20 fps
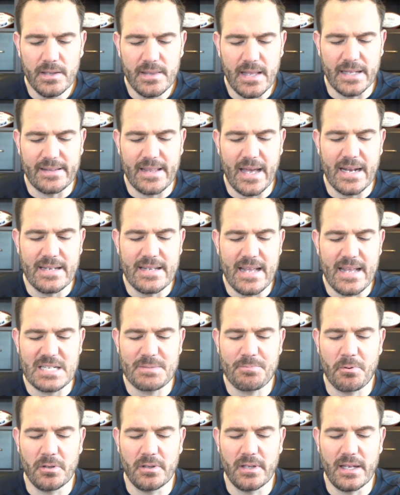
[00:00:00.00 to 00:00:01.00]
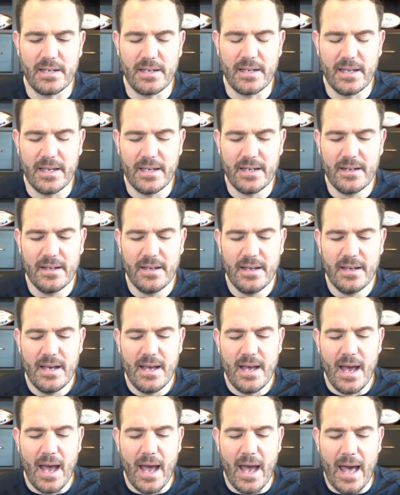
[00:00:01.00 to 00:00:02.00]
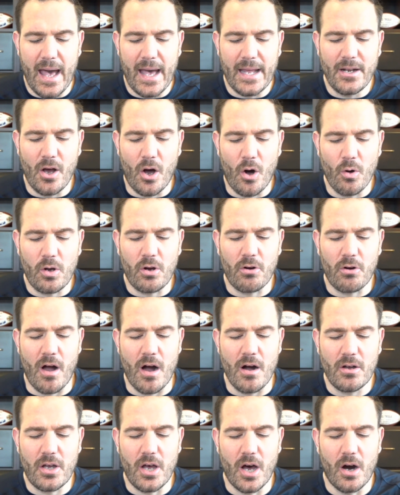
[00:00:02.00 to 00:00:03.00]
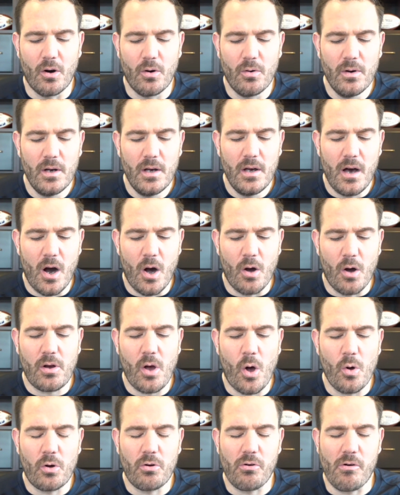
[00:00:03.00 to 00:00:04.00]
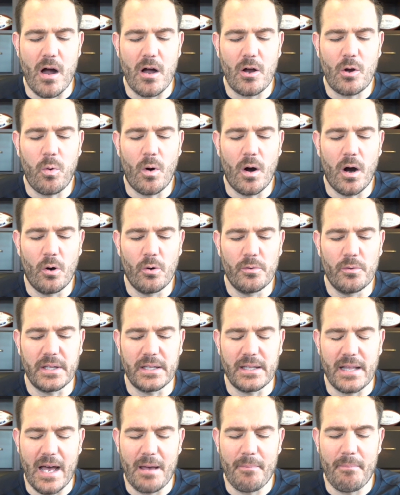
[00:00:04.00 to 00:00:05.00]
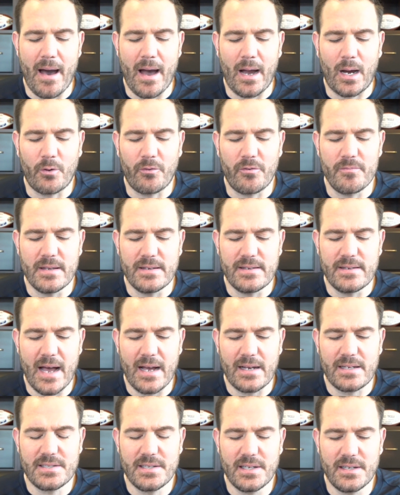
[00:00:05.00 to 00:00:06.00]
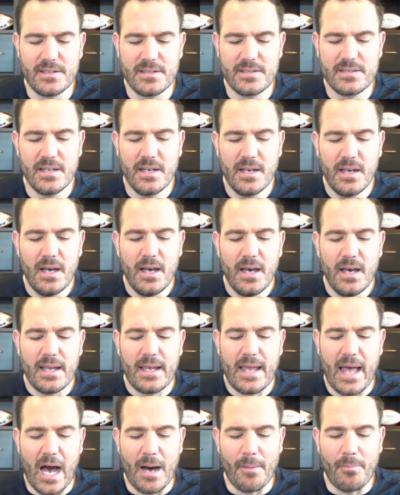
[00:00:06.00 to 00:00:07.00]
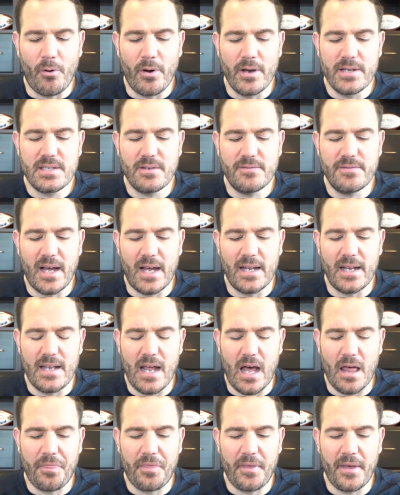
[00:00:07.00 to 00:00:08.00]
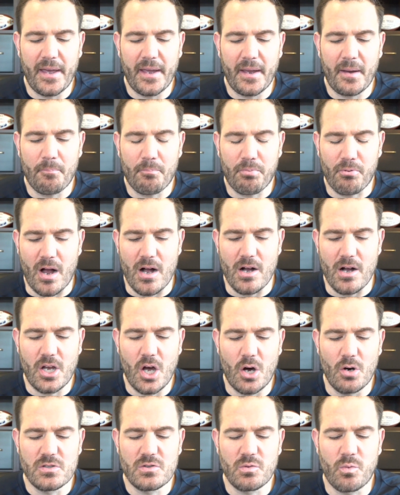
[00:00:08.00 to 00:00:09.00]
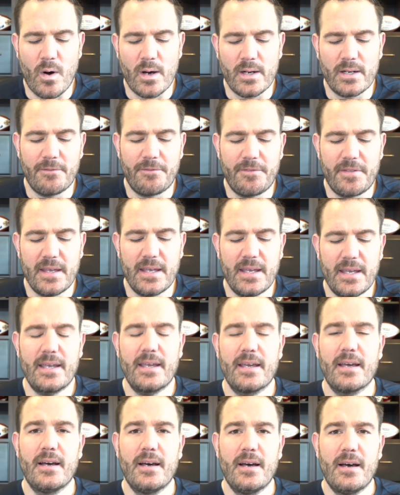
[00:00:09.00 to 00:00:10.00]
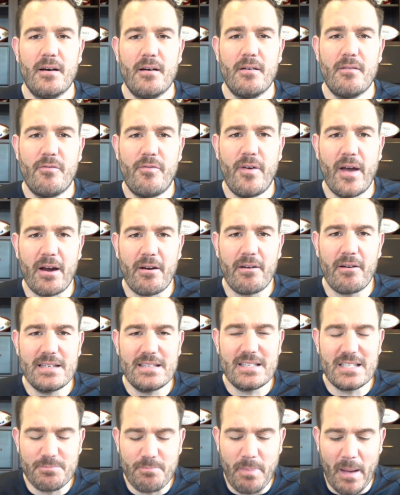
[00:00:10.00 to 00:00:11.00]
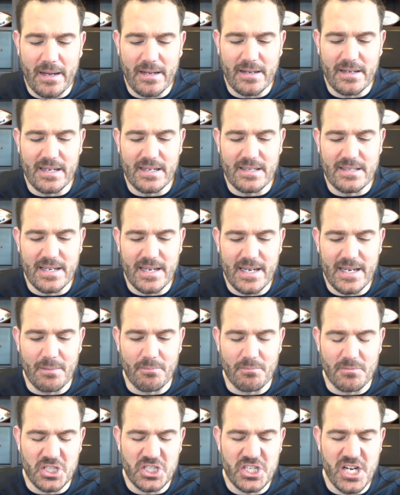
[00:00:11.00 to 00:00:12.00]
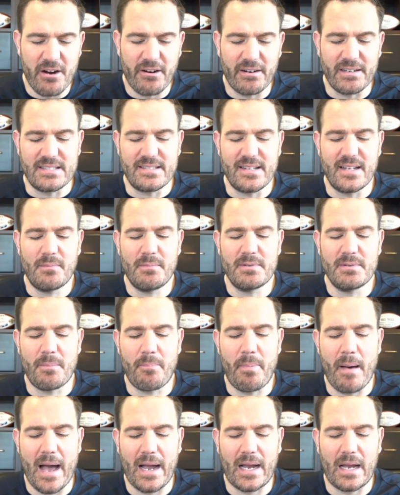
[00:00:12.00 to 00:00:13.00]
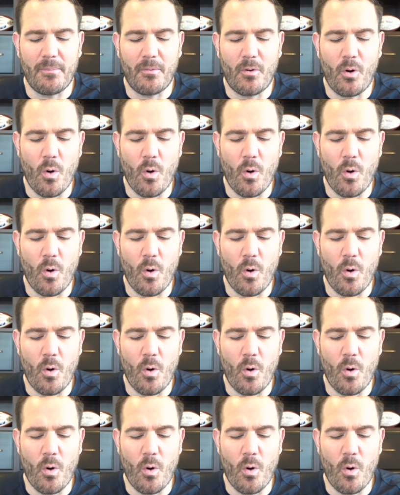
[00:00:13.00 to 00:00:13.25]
that they desperately need. And Okoronko. Okoronkwo, the linebacker from the Texans. Cowboys have done nothing. Broncos, one of the very spendy teams. Jarrett Stidham is a backup